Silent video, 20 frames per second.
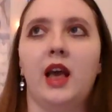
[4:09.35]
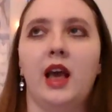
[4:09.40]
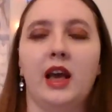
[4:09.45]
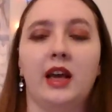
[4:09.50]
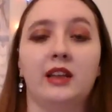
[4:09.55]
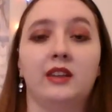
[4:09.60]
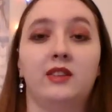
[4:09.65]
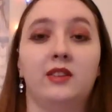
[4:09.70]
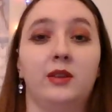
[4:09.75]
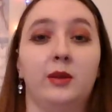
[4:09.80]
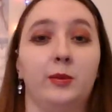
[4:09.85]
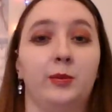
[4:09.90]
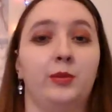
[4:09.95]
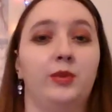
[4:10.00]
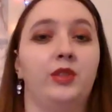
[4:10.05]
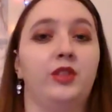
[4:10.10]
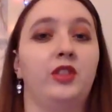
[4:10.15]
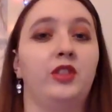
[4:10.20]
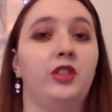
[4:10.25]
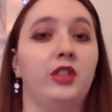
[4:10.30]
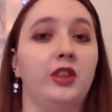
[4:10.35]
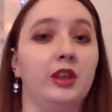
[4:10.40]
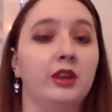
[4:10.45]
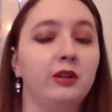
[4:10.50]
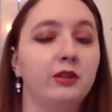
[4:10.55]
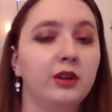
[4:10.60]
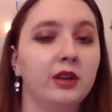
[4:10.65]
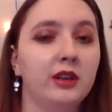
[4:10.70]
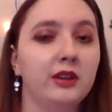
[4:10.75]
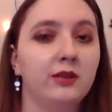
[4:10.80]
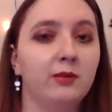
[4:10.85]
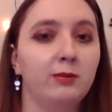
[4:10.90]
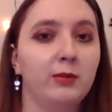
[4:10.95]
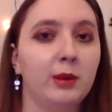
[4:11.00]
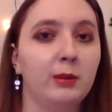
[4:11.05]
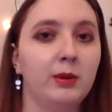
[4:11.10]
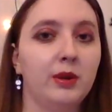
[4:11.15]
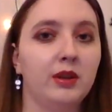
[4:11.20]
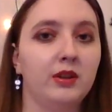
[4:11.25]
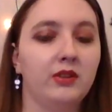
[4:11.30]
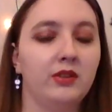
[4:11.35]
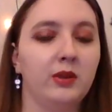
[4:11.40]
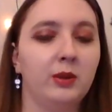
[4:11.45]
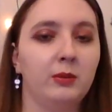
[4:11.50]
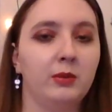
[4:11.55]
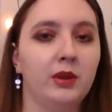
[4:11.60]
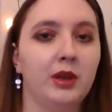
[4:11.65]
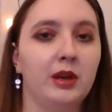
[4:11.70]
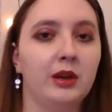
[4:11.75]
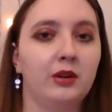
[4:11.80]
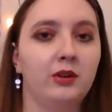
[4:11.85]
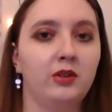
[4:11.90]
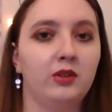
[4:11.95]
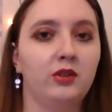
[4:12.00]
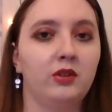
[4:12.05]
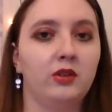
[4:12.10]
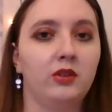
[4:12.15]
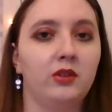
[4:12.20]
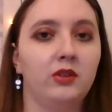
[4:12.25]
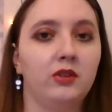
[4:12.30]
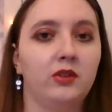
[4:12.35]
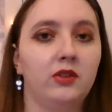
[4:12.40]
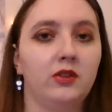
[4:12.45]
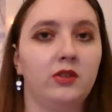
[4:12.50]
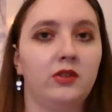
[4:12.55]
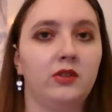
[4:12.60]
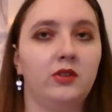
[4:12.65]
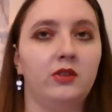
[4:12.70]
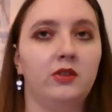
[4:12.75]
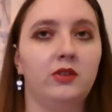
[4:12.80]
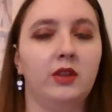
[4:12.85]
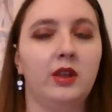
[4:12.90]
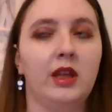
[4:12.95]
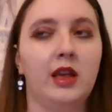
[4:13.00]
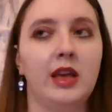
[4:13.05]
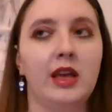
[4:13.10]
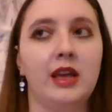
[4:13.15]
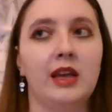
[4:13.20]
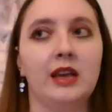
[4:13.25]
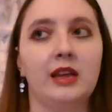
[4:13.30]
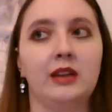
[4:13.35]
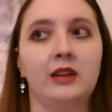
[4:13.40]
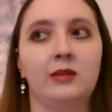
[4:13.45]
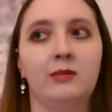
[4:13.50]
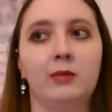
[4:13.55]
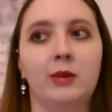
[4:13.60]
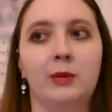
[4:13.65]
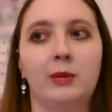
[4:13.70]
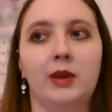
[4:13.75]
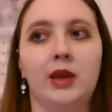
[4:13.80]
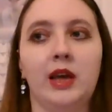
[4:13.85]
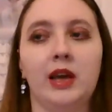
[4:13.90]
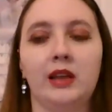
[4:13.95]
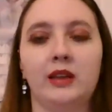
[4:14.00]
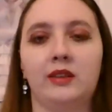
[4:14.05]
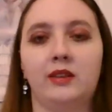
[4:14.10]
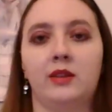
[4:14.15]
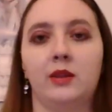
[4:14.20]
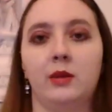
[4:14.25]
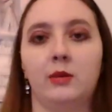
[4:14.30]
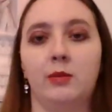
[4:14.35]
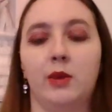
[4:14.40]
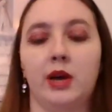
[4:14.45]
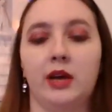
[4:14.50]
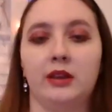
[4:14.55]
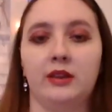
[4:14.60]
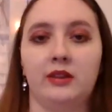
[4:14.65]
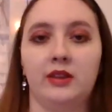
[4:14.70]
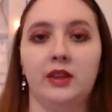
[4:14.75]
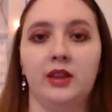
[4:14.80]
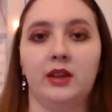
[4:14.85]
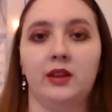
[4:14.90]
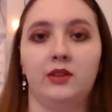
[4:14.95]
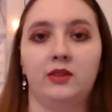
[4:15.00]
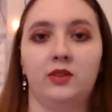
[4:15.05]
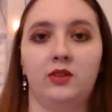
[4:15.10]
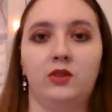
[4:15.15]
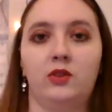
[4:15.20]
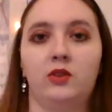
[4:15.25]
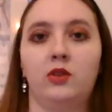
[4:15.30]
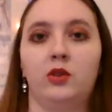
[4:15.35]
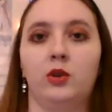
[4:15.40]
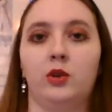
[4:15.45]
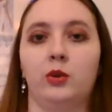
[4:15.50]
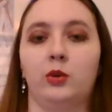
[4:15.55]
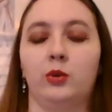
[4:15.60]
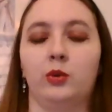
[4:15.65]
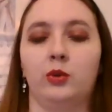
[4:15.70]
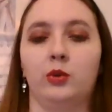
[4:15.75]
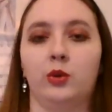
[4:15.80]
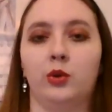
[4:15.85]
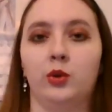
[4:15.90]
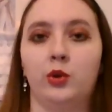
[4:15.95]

had some theories maybe on some characters and maybe has some ideas to